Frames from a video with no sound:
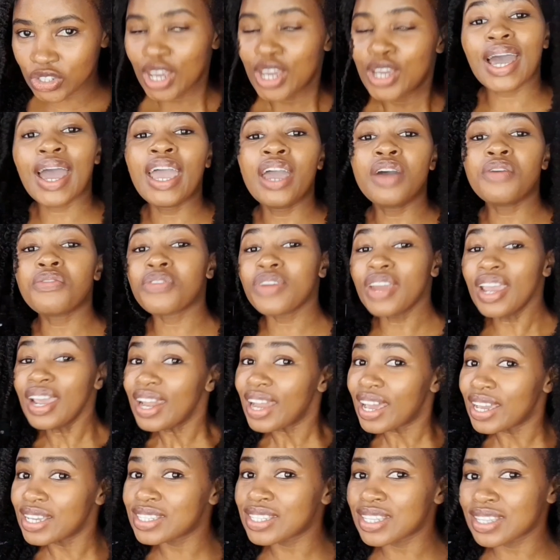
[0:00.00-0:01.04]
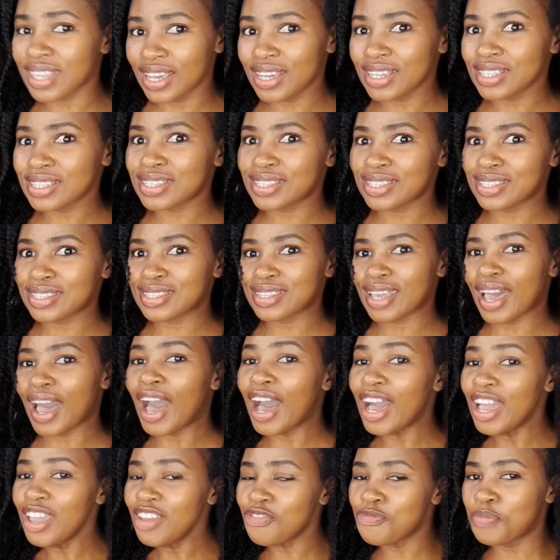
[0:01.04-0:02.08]
I have realized that
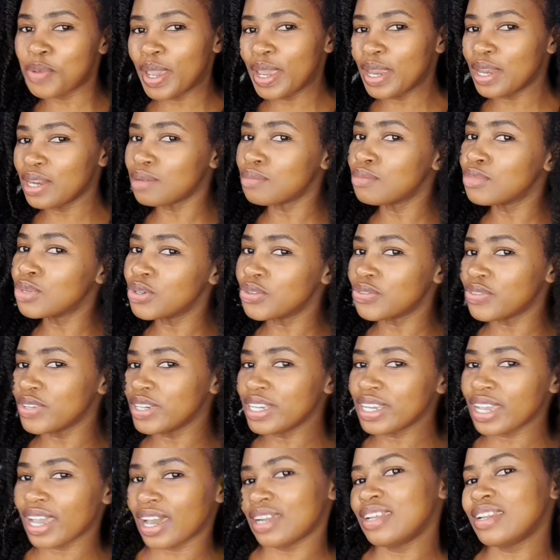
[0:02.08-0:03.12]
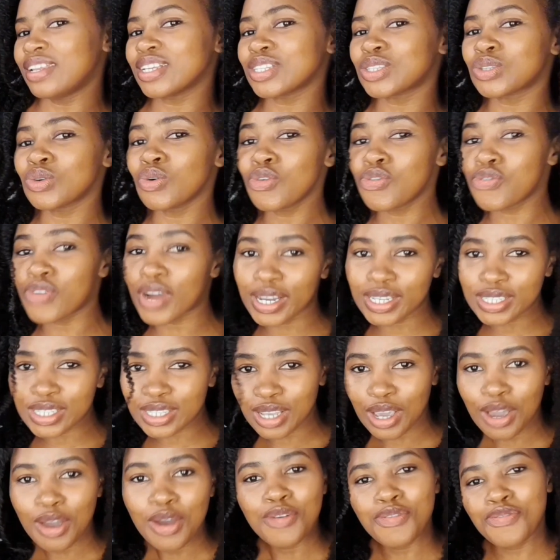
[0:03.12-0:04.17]
I've been moving a little too fast
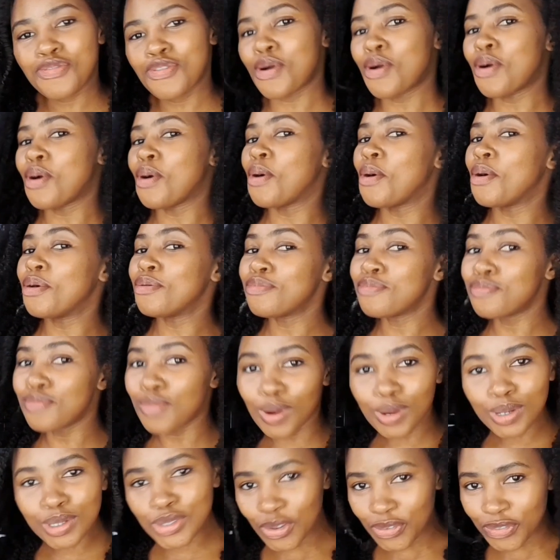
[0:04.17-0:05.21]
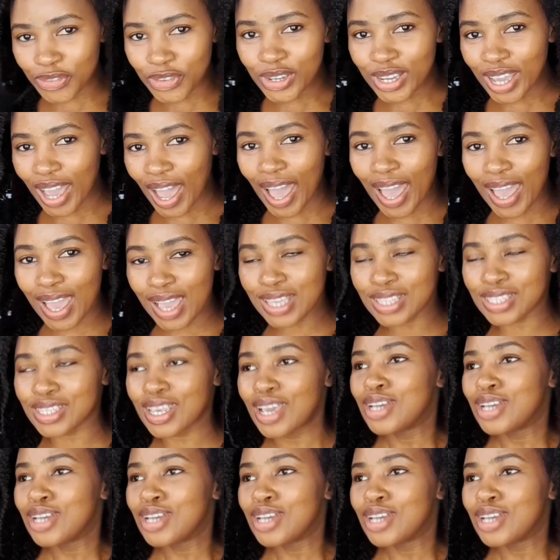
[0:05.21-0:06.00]
for most of you guys.